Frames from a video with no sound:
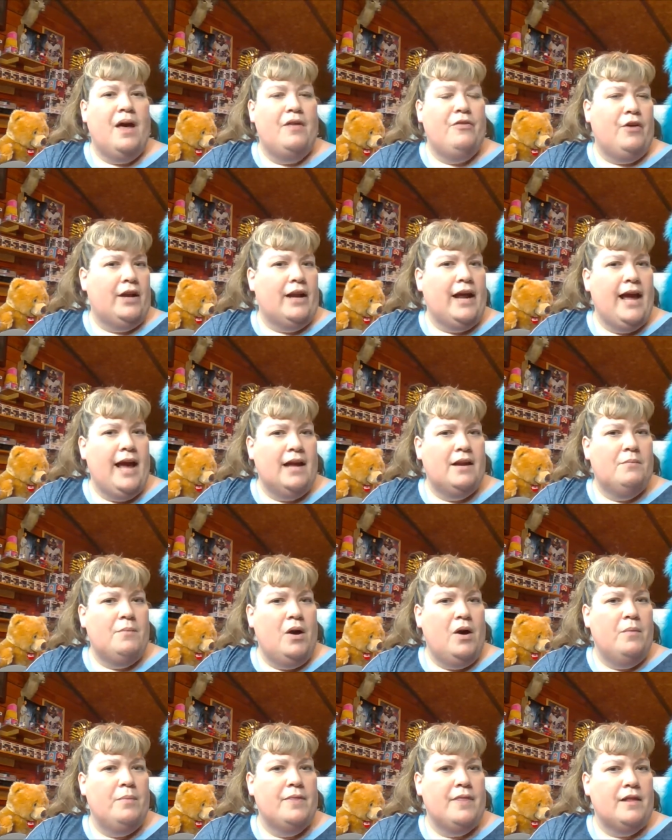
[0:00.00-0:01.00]
I thought I had them
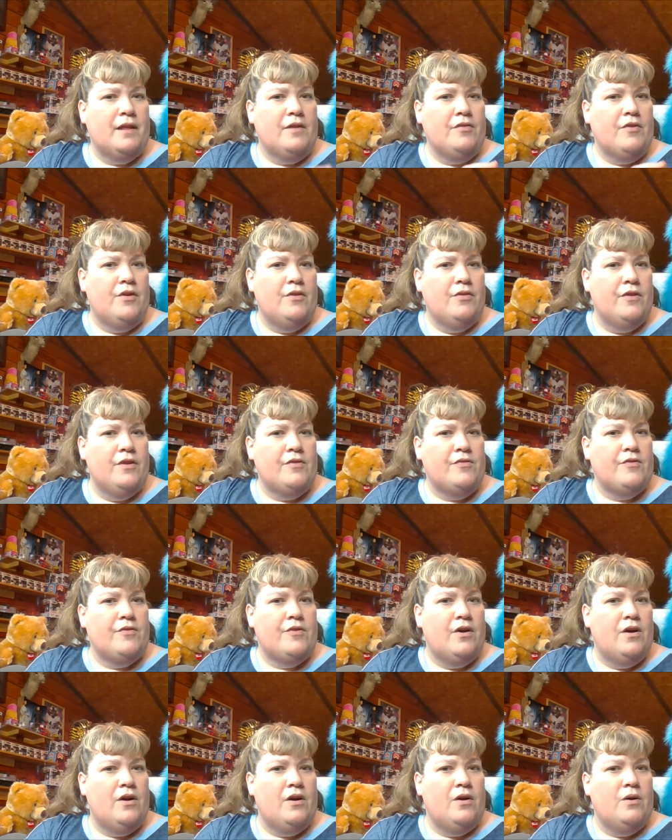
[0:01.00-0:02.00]
all, but then I saw this
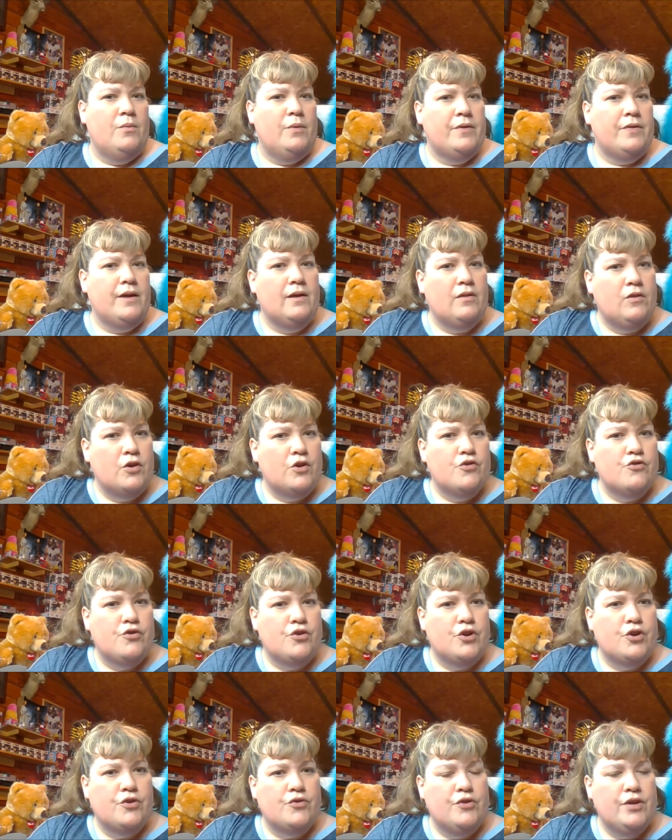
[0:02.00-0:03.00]
doll with a
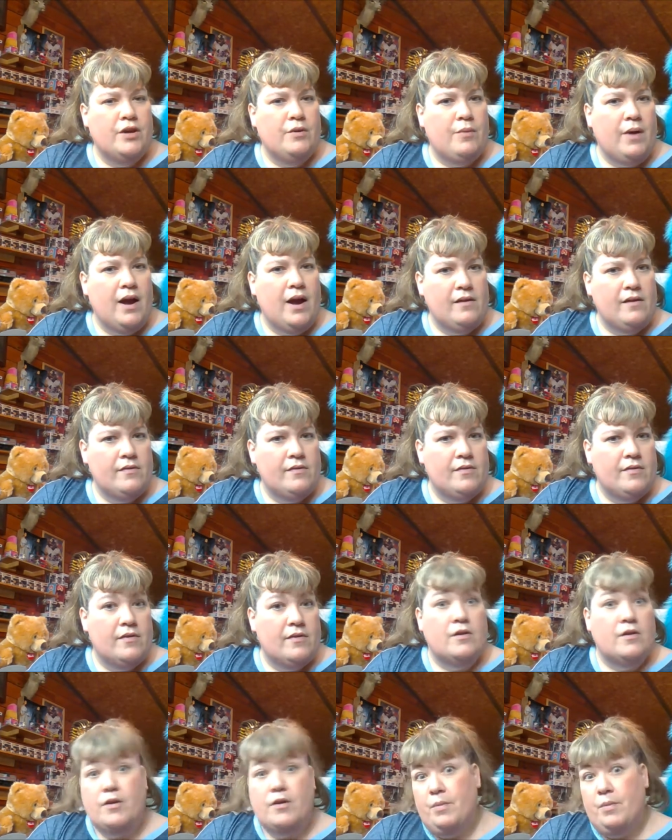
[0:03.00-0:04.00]
larger T-Rex.
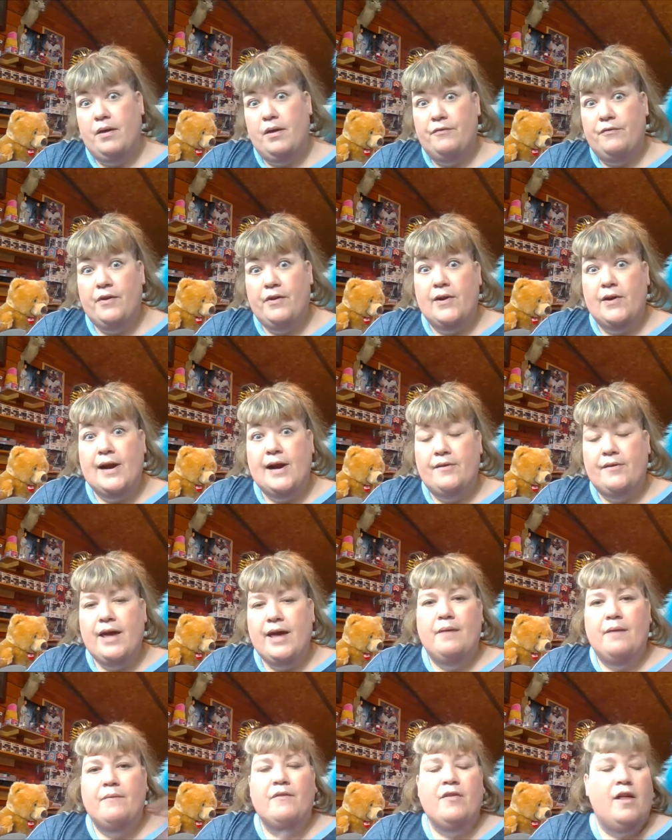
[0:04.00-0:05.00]
So you probably figured out
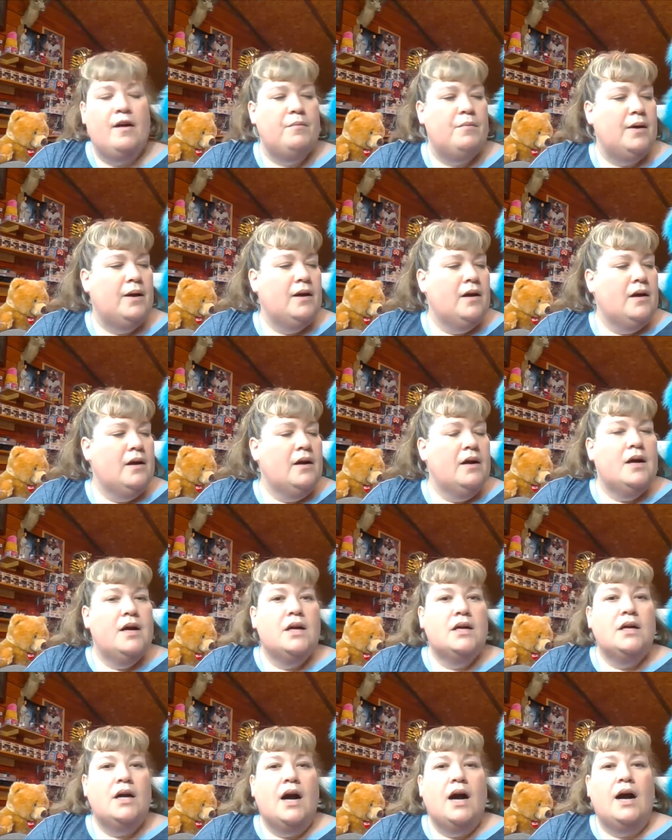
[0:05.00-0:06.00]
Cave Club,
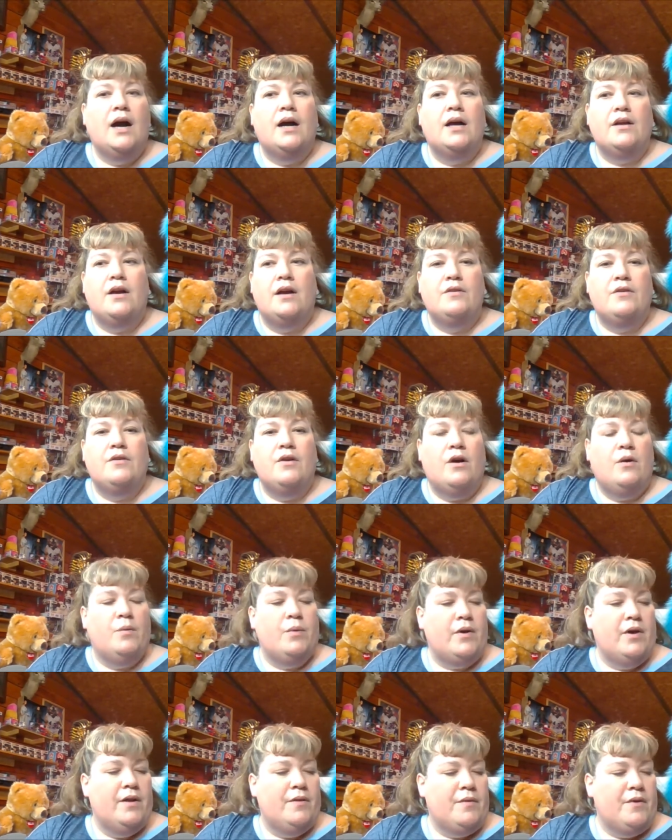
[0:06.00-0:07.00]
uh, a doll
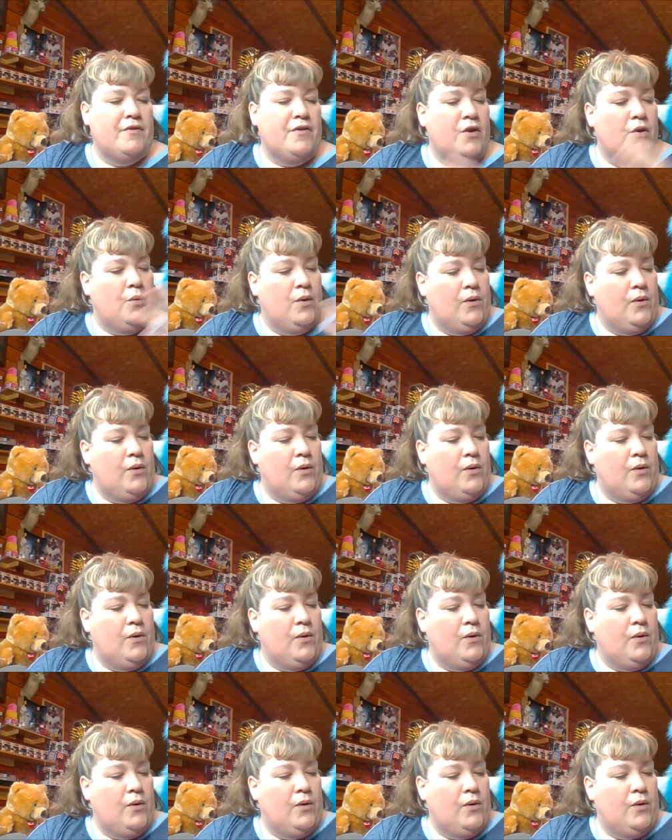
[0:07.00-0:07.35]
we're going to review.